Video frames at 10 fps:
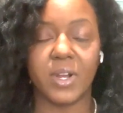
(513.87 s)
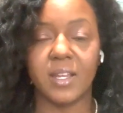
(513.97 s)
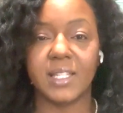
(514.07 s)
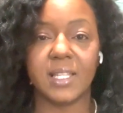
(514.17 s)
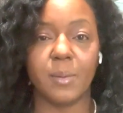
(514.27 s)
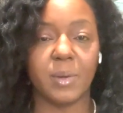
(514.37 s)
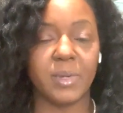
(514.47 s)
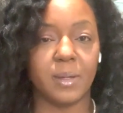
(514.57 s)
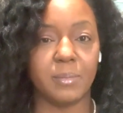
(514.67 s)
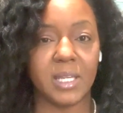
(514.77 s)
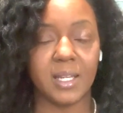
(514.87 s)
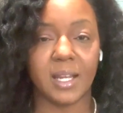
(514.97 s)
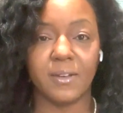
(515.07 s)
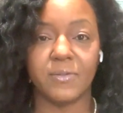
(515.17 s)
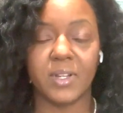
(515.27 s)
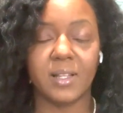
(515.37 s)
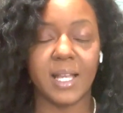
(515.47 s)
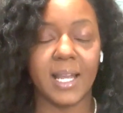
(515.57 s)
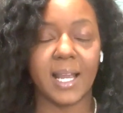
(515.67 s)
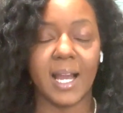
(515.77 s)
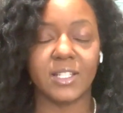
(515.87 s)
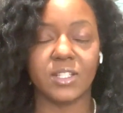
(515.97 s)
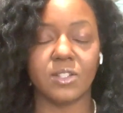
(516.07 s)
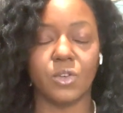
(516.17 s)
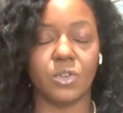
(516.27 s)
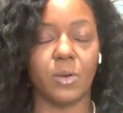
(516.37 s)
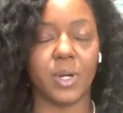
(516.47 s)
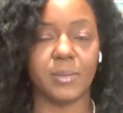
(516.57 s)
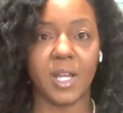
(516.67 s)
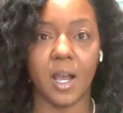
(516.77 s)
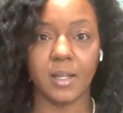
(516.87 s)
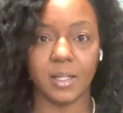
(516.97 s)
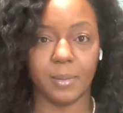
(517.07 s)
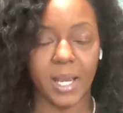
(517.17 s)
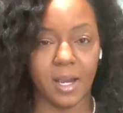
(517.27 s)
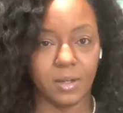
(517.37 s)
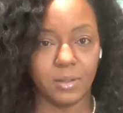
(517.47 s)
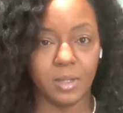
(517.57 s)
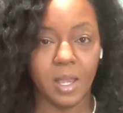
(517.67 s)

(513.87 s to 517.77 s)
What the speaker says: Anytime I'm in a meeting, I feel like I just don't know what I'm talking about.